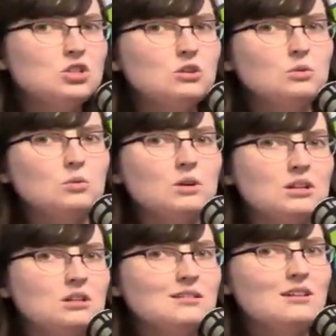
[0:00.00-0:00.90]
to
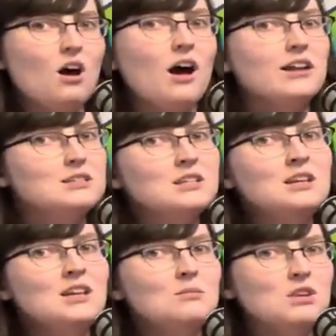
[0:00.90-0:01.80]
not
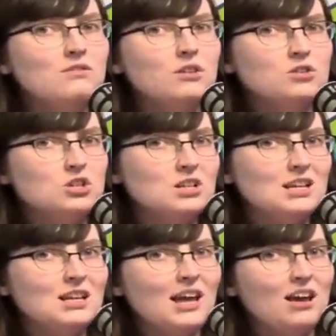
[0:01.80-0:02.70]
be
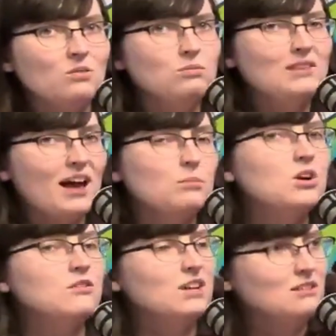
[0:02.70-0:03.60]
functioning at that
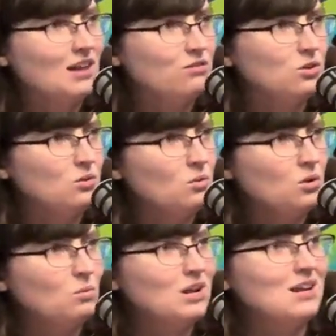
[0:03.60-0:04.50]
perfect level
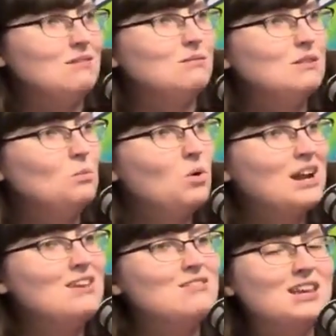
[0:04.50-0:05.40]
or what
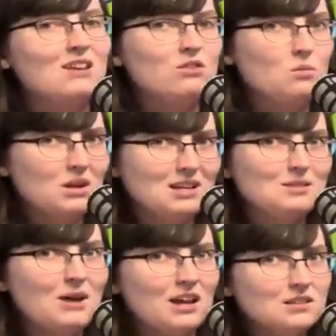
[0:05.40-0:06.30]
I think everyone
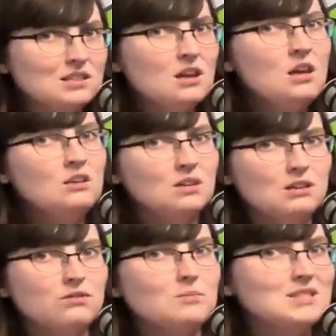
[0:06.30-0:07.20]
expects, like
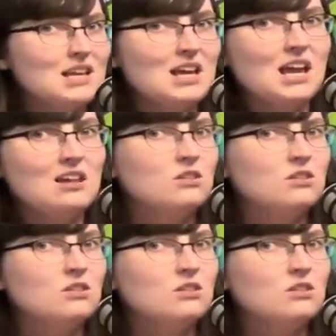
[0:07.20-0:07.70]
from, say, a